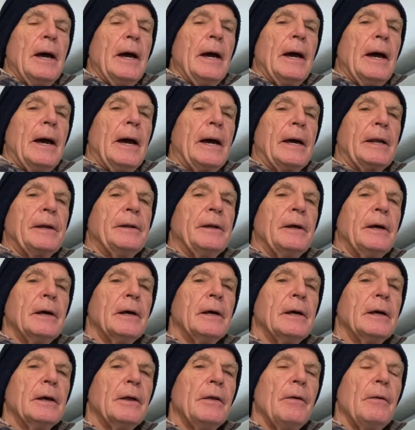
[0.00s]
And
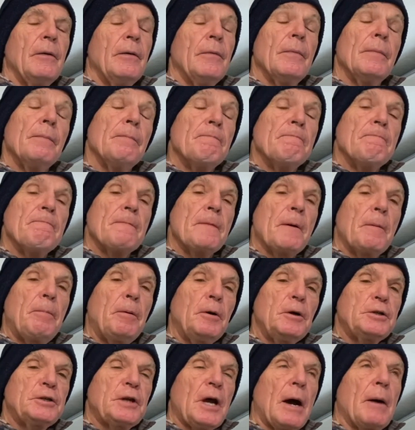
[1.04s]
the
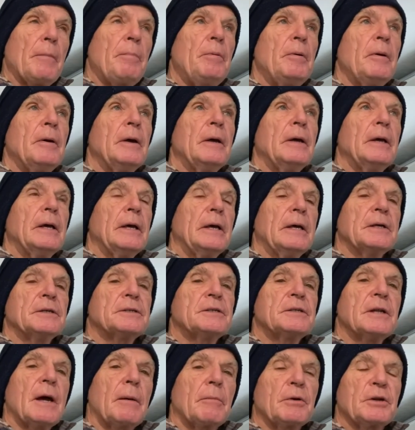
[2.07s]
push-up
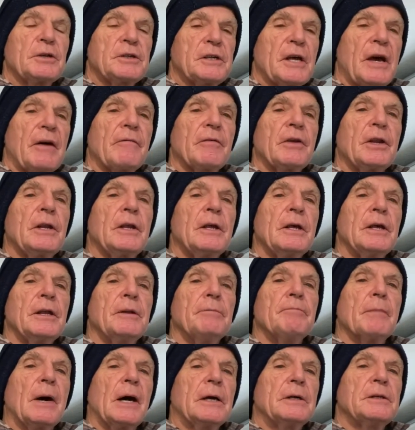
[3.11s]
is number 7
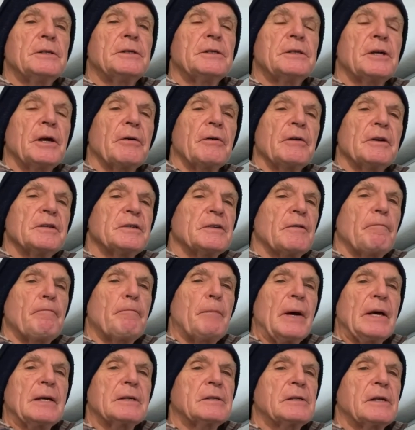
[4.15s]
in my series of
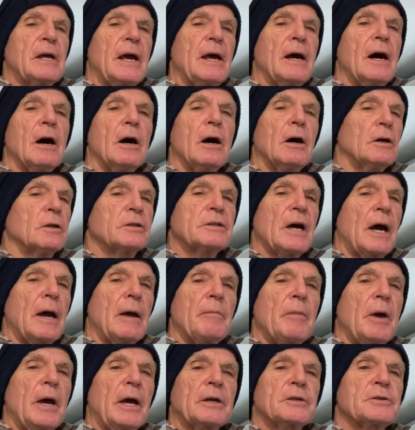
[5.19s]
best
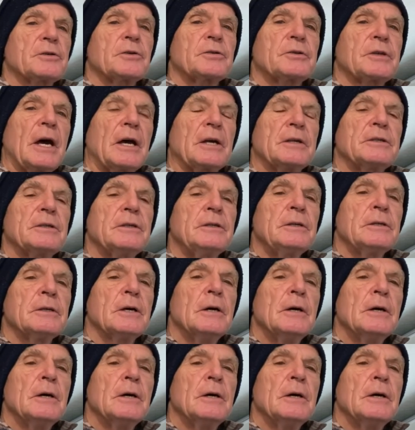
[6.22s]
all-time exercises.